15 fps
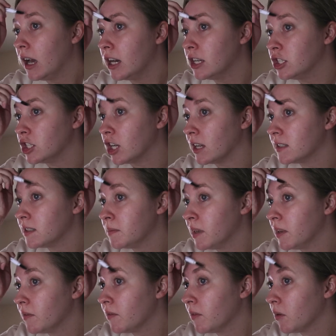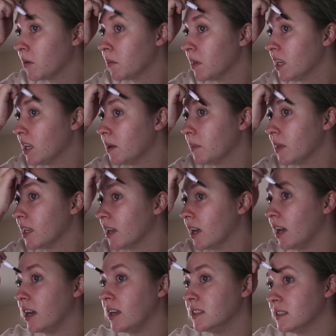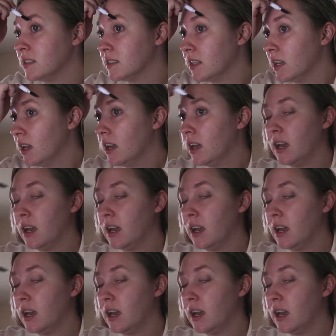adjustment for me because